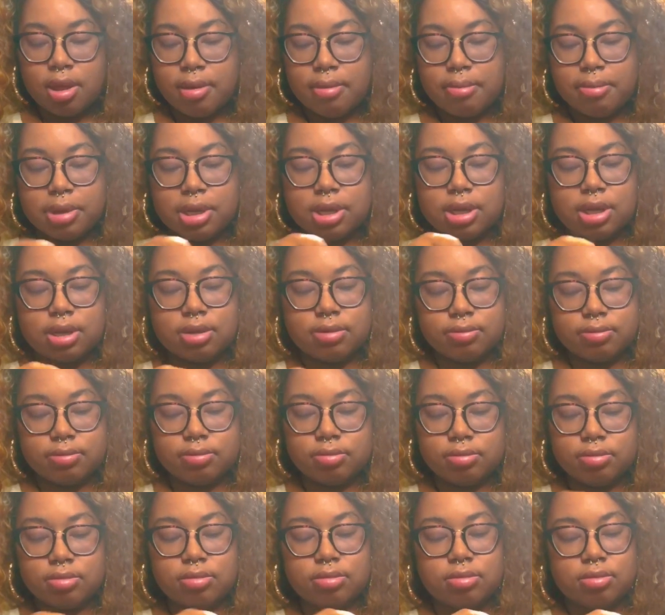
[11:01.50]
but
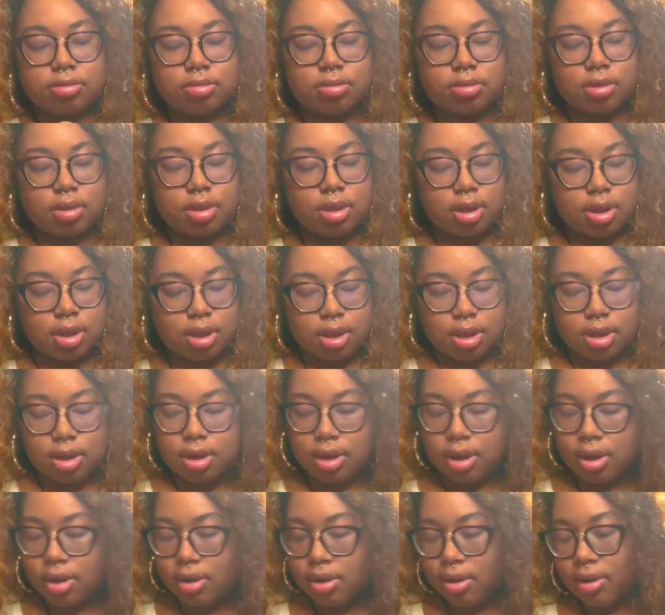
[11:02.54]

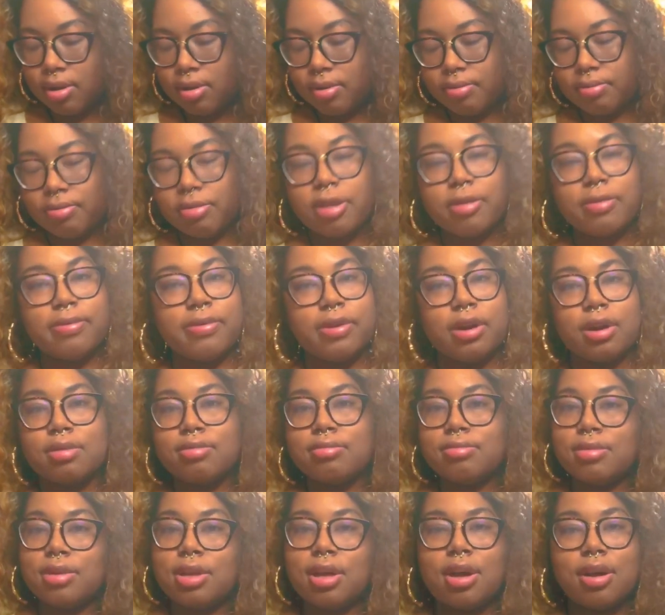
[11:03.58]
uh-oh. Fuck.
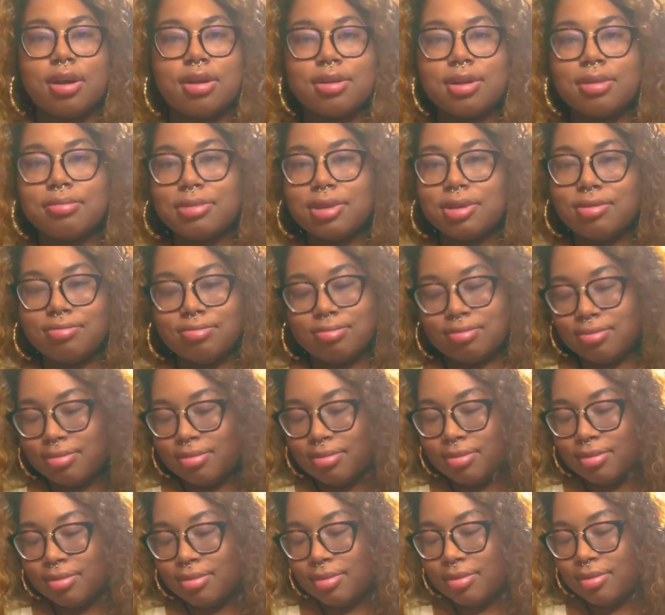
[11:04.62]
Y'all, let me...
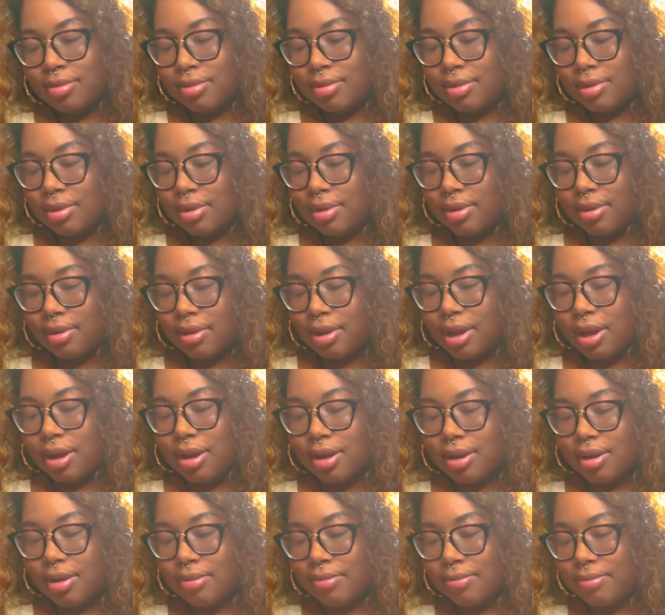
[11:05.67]

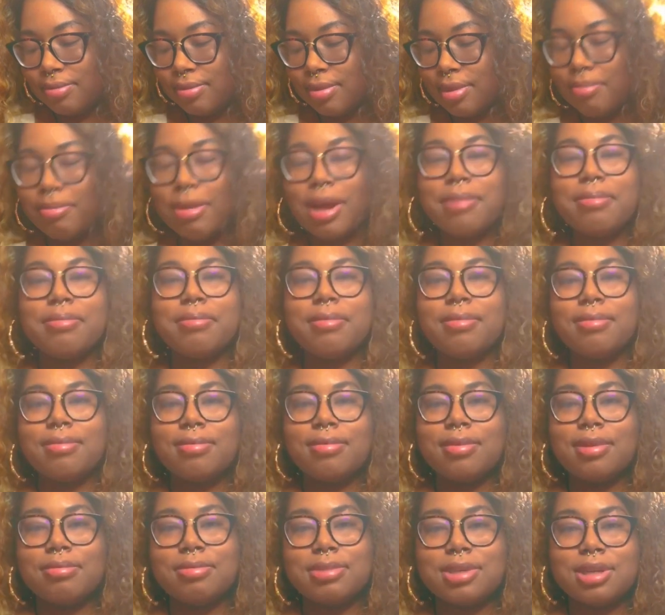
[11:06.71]
Y'all. Maybe...
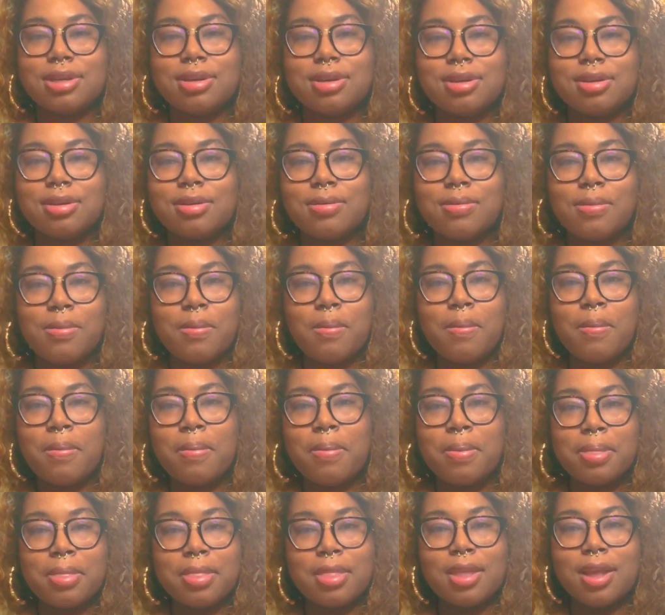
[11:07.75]

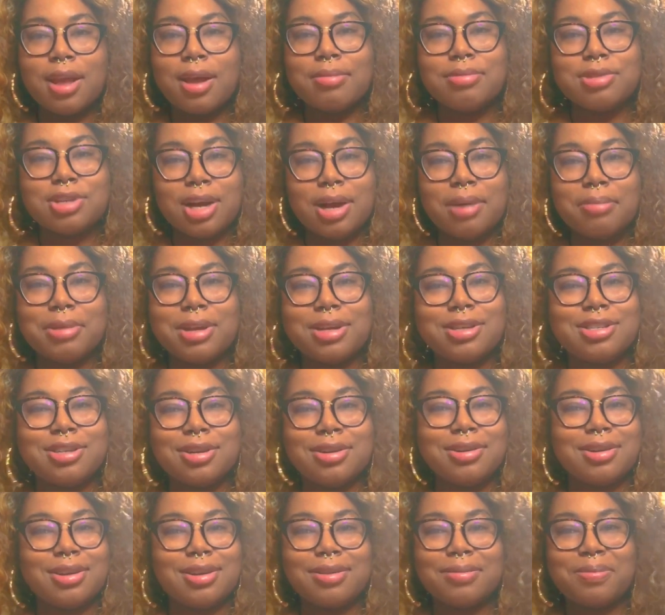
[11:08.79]
Mm-hmm. I'm trying to make sure
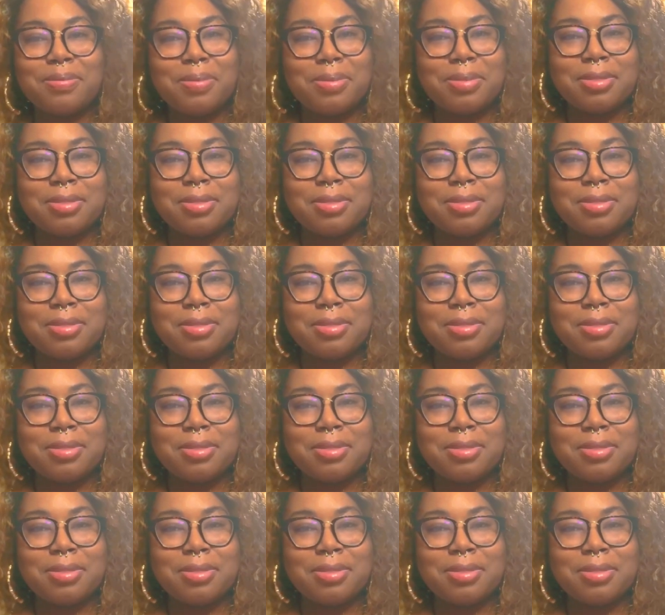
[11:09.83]
that...